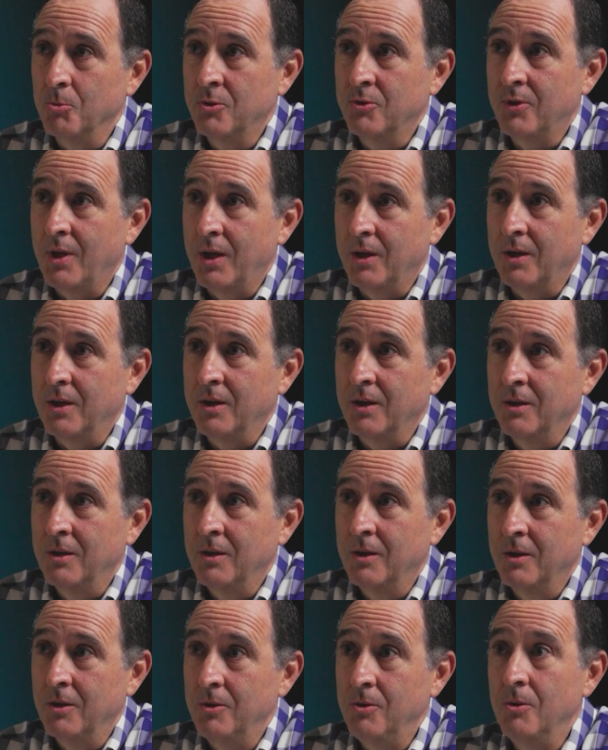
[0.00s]
setting.
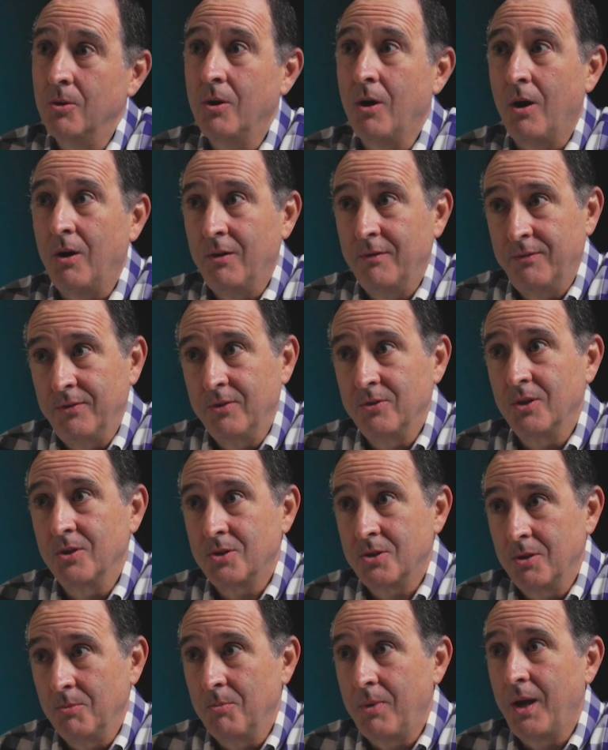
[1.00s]
You call a
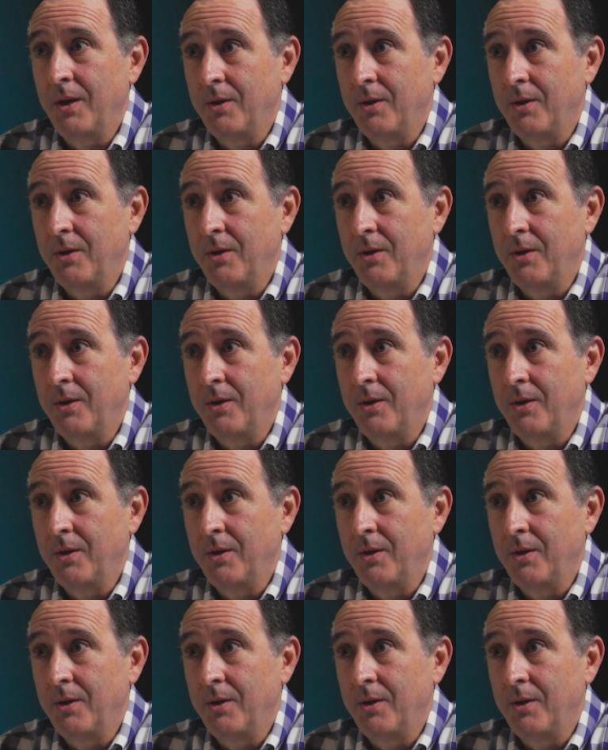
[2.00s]
physician by